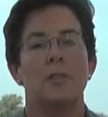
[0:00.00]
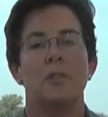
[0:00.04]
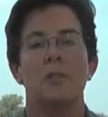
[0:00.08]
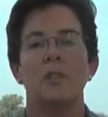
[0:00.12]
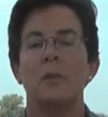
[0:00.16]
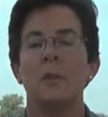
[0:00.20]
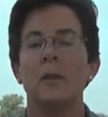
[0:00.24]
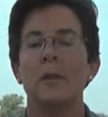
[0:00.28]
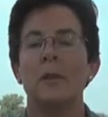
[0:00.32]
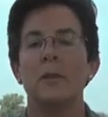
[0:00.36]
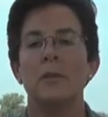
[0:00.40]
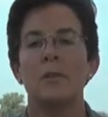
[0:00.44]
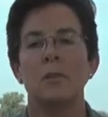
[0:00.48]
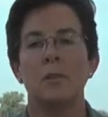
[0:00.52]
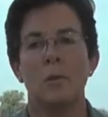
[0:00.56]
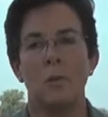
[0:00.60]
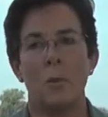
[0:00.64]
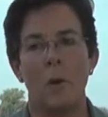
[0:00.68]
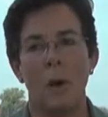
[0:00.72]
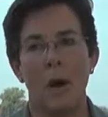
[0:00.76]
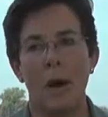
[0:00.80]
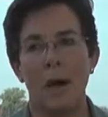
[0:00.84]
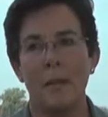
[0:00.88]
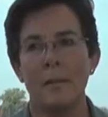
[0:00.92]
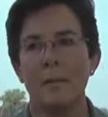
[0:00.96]
Doing
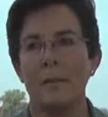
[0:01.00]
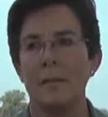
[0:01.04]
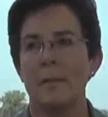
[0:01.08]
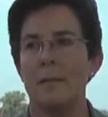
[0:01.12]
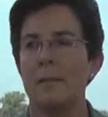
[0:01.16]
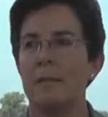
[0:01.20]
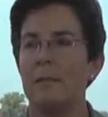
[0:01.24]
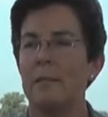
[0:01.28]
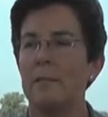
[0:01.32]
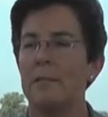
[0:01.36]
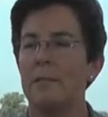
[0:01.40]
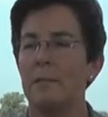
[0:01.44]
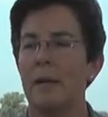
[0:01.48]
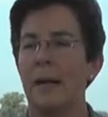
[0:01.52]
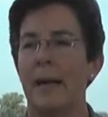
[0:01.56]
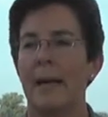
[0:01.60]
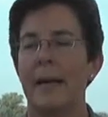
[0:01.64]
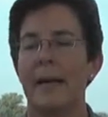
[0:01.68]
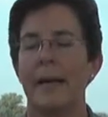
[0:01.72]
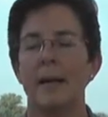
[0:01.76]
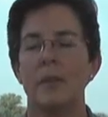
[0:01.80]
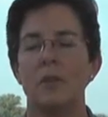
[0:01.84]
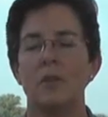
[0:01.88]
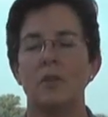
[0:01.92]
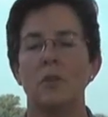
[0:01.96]
squats, I
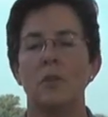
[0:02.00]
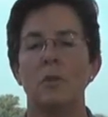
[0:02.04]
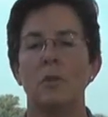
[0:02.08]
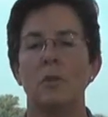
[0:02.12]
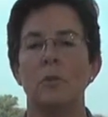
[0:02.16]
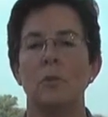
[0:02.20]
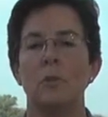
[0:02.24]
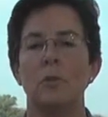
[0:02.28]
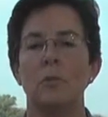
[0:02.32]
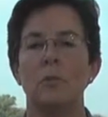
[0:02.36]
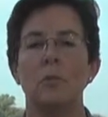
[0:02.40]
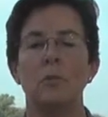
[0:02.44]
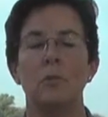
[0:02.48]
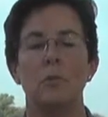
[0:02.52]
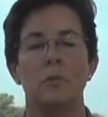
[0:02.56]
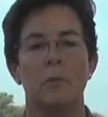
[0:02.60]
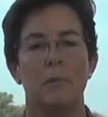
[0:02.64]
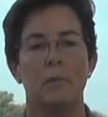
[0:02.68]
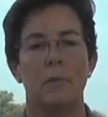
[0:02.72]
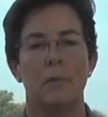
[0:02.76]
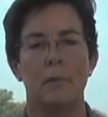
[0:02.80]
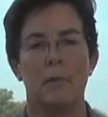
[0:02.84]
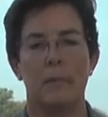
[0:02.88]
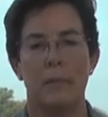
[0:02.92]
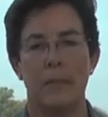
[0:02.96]
can do
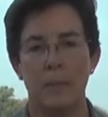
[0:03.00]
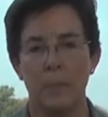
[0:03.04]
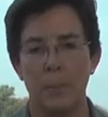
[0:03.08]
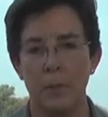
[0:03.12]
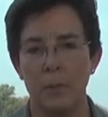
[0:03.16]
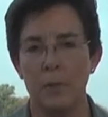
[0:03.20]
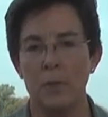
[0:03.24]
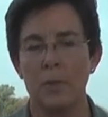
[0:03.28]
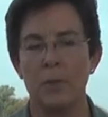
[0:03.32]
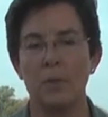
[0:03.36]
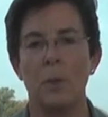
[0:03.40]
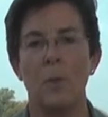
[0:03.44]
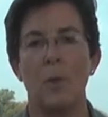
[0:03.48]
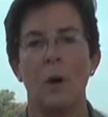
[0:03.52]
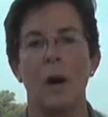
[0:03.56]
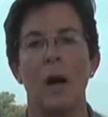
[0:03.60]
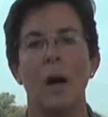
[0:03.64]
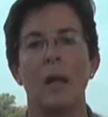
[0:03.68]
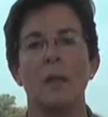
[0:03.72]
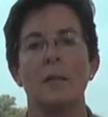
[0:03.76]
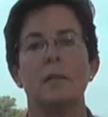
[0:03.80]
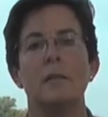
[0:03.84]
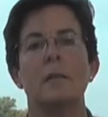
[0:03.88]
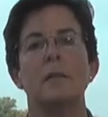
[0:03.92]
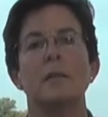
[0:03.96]
deeper
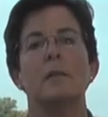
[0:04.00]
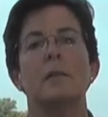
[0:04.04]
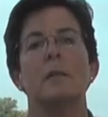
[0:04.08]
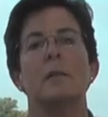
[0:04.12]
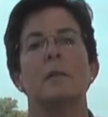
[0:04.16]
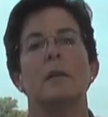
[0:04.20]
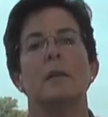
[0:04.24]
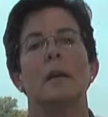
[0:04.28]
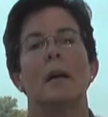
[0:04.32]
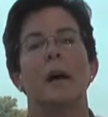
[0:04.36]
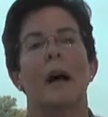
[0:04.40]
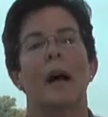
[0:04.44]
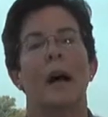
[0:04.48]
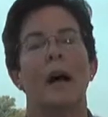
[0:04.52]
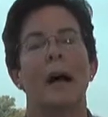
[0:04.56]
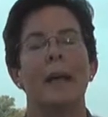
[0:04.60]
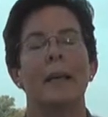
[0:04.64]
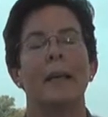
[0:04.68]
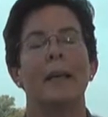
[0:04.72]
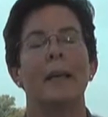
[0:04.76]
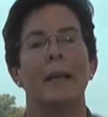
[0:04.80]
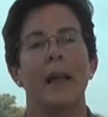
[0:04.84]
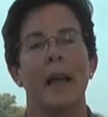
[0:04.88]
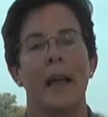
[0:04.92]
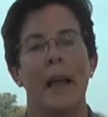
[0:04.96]
squats. I
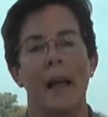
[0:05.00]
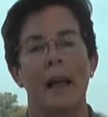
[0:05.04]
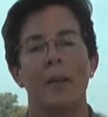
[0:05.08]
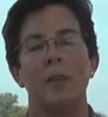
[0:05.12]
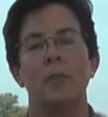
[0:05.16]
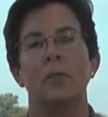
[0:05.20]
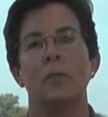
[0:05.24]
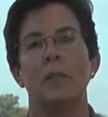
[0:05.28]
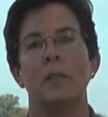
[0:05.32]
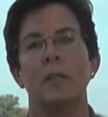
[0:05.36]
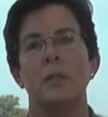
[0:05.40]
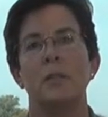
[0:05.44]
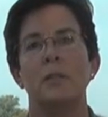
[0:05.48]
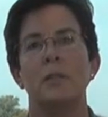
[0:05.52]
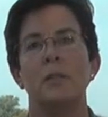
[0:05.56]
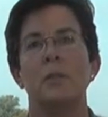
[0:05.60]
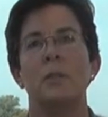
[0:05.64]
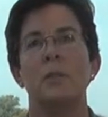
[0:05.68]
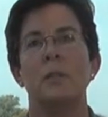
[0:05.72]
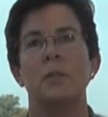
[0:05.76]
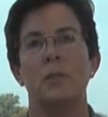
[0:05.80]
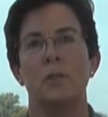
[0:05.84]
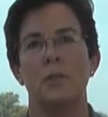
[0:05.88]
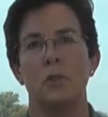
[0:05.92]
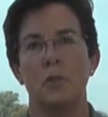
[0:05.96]
can actually
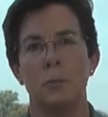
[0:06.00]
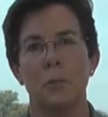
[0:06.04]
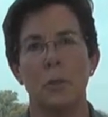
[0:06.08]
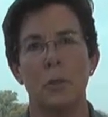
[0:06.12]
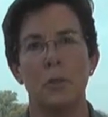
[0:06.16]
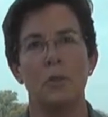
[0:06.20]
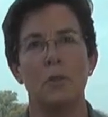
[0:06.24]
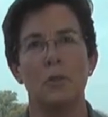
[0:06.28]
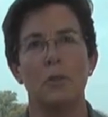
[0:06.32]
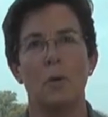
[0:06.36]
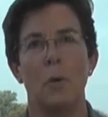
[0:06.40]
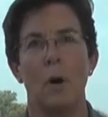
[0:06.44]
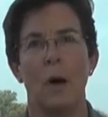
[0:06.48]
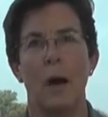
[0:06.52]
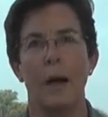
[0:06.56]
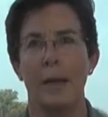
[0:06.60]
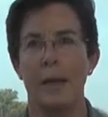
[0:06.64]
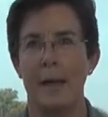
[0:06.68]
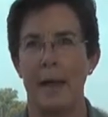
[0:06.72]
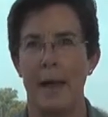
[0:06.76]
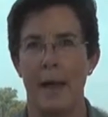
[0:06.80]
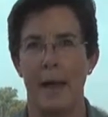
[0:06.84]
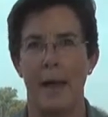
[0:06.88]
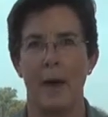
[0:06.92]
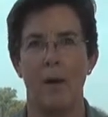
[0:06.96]
do a sumo
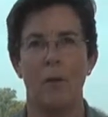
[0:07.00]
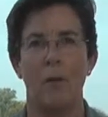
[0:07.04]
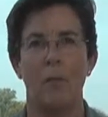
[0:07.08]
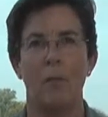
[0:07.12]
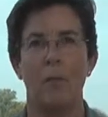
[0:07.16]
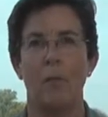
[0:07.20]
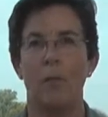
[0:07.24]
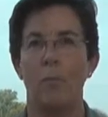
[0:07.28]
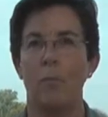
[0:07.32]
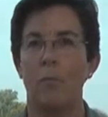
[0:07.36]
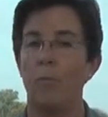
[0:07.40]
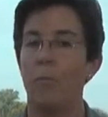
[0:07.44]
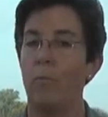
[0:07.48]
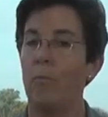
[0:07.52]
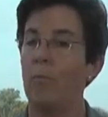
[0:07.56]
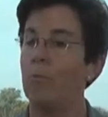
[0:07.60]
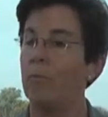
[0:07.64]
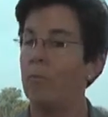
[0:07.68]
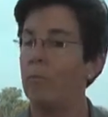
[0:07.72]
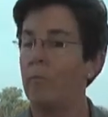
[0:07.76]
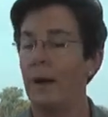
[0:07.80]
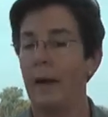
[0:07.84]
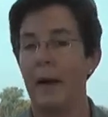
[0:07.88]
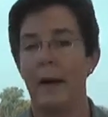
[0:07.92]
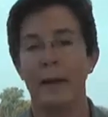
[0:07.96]
squat now.
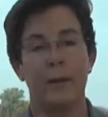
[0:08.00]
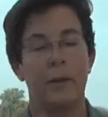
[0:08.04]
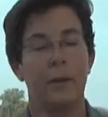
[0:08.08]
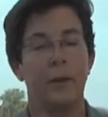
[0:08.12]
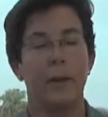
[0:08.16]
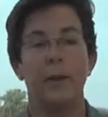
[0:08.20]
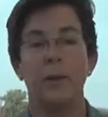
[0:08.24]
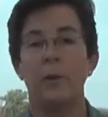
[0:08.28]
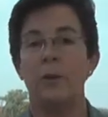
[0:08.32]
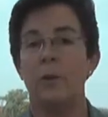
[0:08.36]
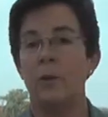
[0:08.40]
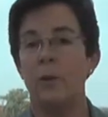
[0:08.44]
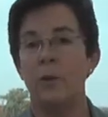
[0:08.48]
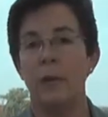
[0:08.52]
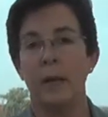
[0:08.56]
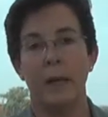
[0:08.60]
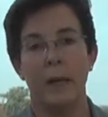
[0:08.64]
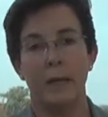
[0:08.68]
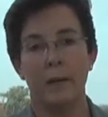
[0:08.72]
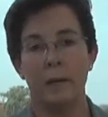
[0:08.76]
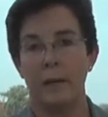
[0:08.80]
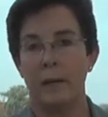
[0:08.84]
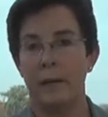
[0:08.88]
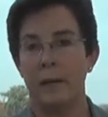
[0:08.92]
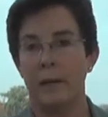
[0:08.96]
I couldn't do
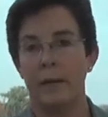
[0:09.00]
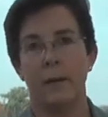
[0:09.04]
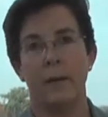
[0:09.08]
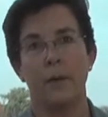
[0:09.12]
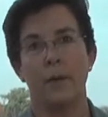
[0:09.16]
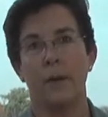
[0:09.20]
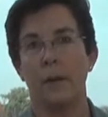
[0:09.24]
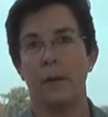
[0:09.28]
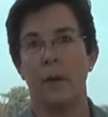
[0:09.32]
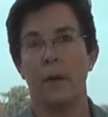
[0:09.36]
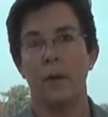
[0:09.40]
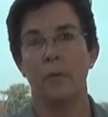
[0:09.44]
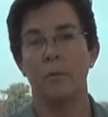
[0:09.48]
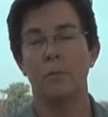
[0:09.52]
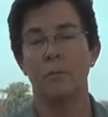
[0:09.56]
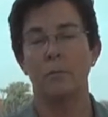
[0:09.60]
it a year ago.